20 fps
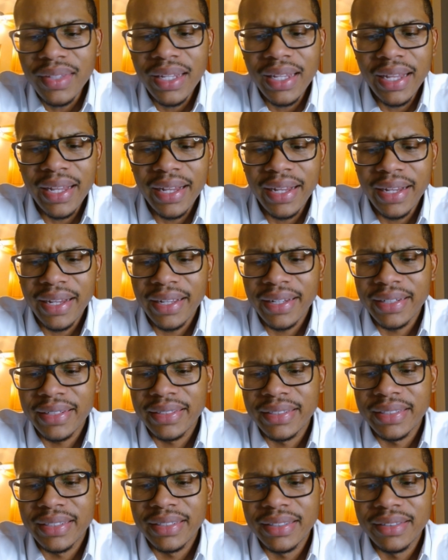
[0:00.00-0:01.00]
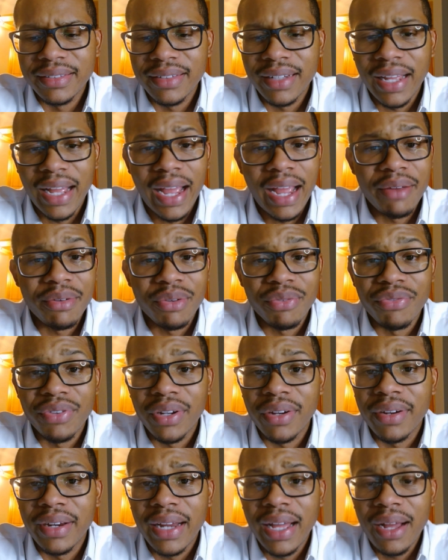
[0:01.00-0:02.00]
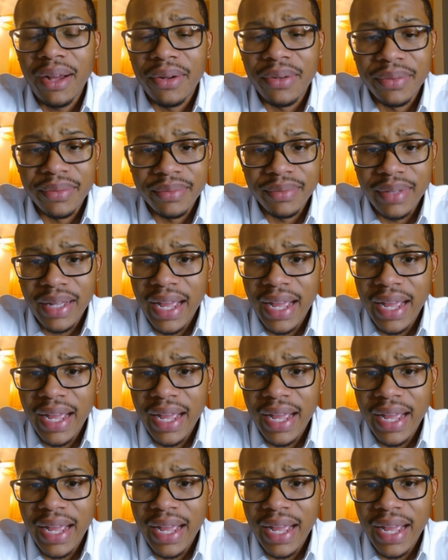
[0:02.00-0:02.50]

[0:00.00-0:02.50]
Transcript: and I had to figure it out.